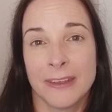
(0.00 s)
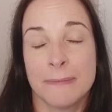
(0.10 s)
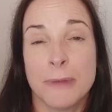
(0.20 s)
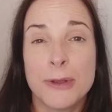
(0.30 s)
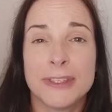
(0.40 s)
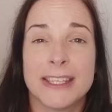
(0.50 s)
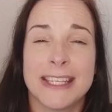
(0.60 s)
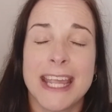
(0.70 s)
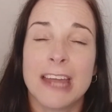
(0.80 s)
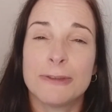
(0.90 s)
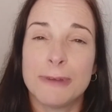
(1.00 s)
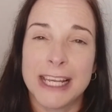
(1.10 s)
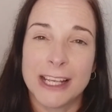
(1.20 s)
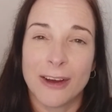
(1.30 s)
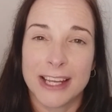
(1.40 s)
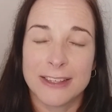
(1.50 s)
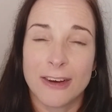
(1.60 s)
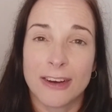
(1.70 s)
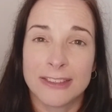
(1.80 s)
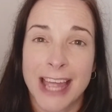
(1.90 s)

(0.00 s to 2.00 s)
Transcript: Moses, he had a really kind heart.